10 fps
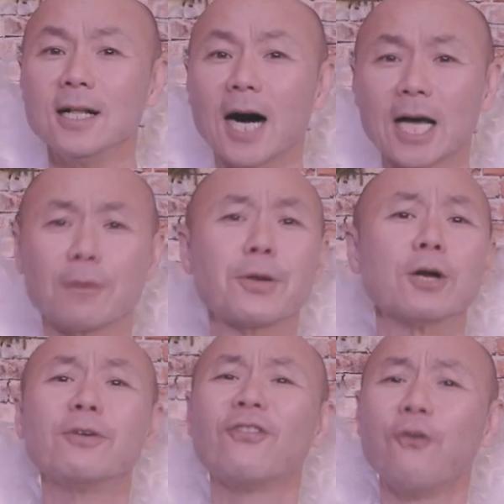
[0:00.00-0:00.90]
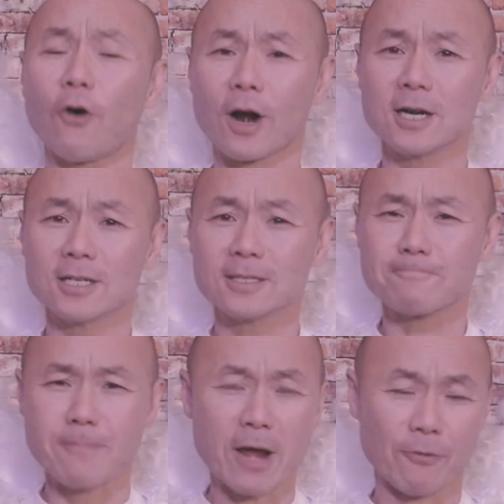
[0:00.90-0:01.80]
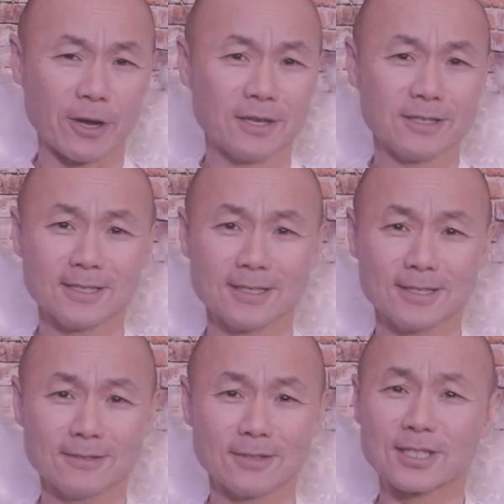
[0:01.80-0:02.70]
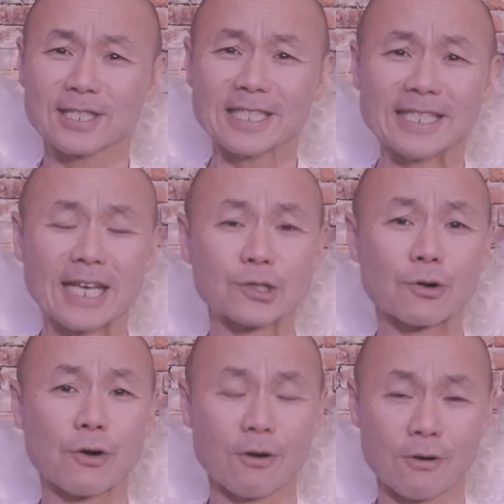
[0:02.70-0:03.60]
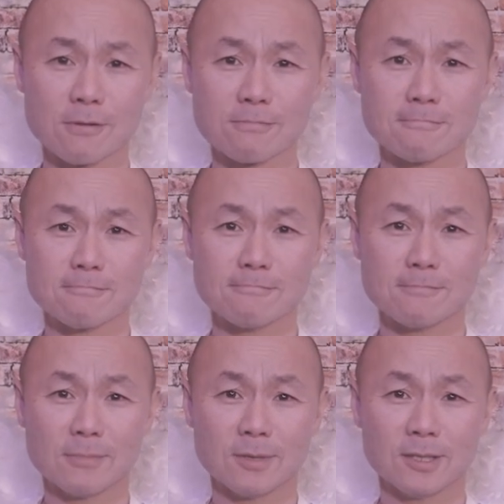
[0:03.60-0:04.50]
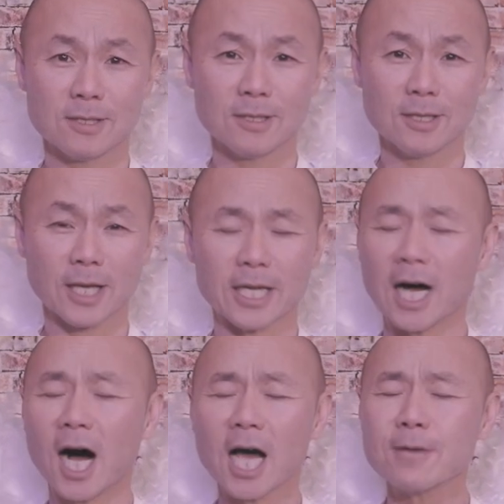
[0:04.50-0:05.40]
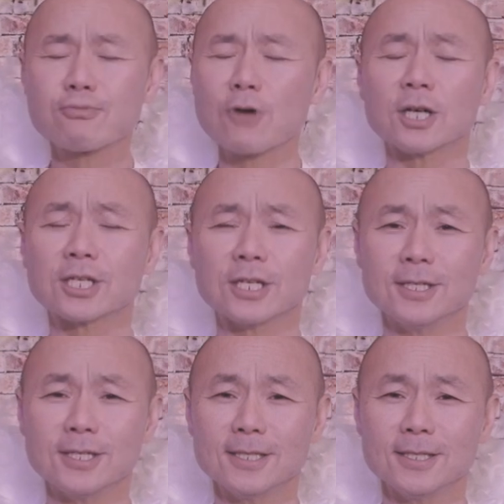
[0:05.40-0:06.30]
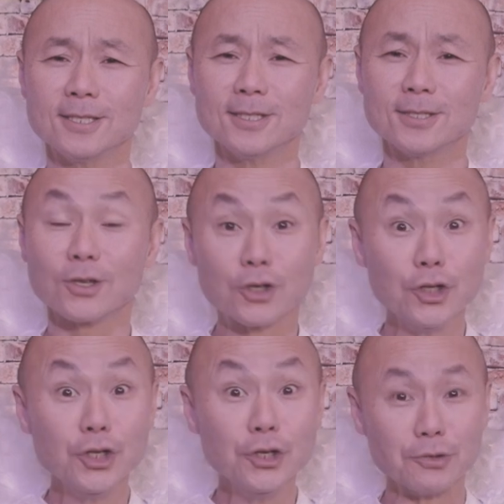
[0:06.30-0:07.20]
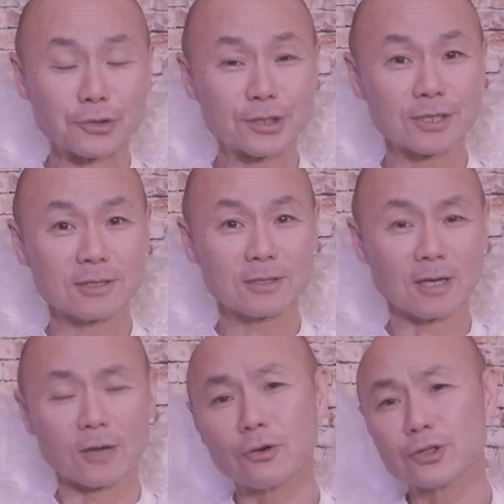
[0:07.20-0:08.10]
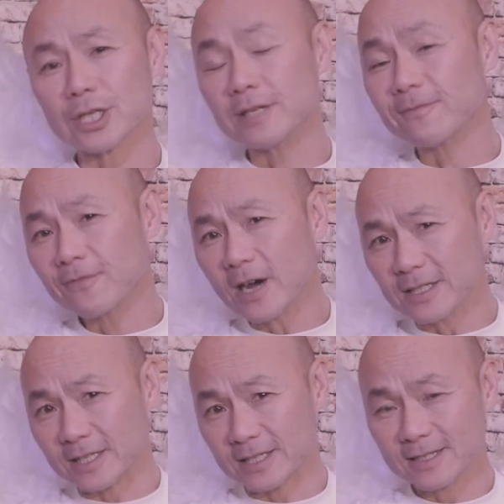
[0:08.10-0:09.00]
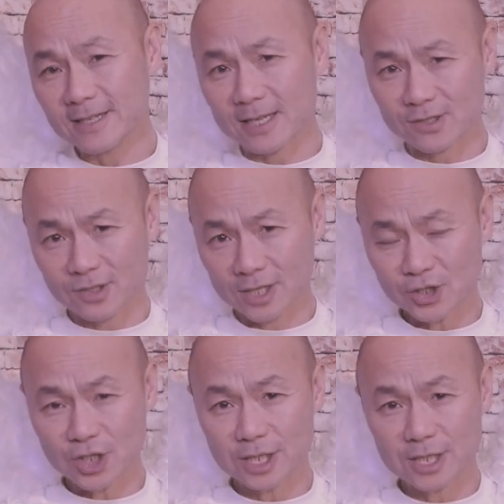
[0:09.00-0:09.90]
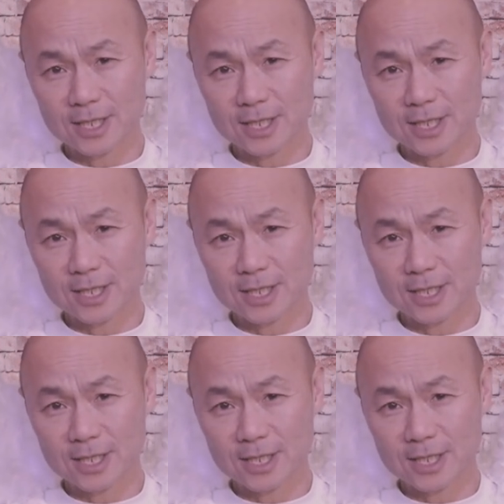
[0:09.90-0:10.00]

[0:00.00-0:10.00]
I appeared before Mary, this teenage girl, and I brought the good news, although she didn't find it as such.